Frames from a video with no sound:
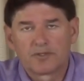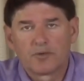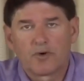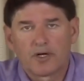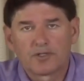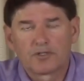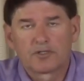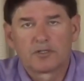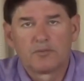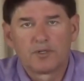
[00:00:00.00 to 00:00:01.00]
to
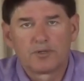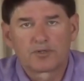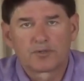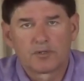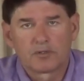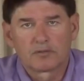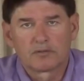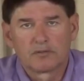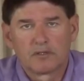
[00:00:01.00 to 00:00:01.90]
Washington Mutual